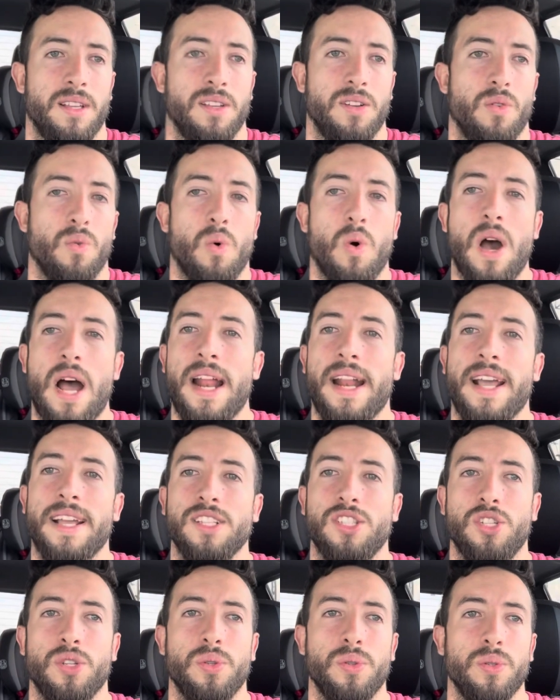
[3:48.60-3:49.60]
what I
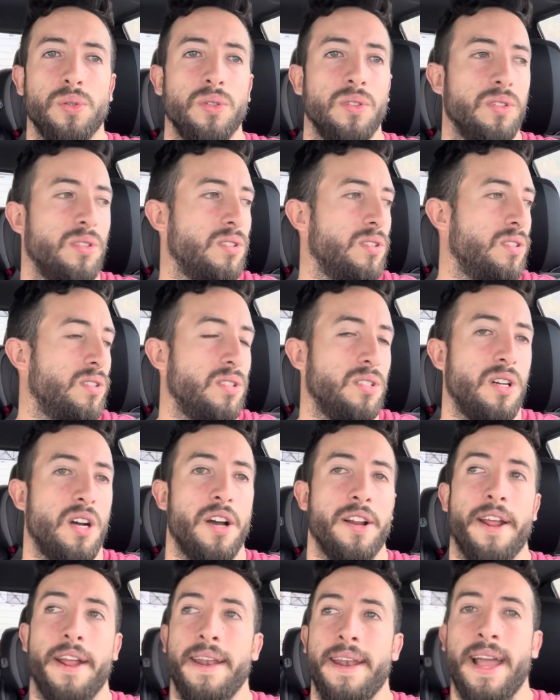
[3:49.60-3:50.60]
do
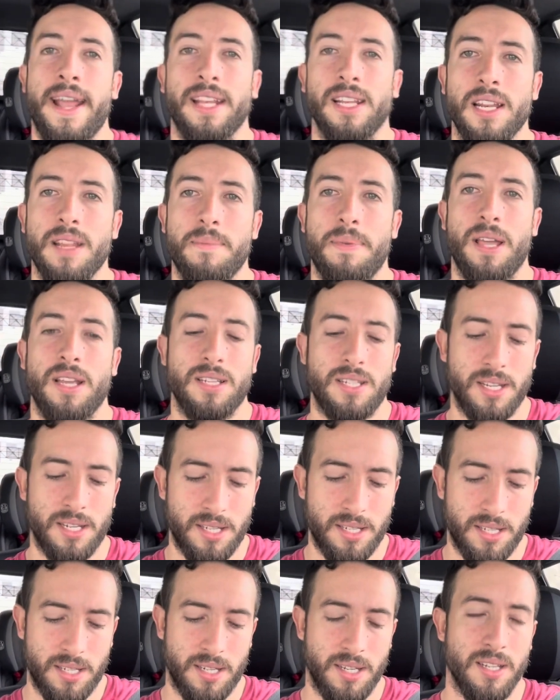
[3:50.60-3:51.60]
on a nightly
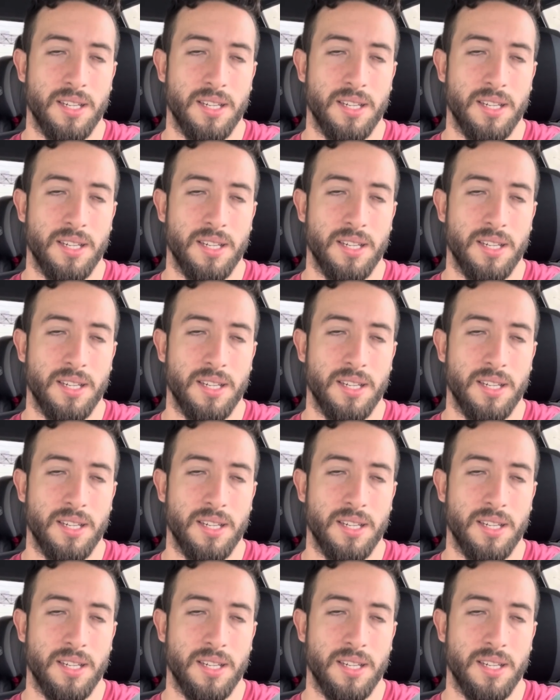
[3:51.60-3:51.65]
basis,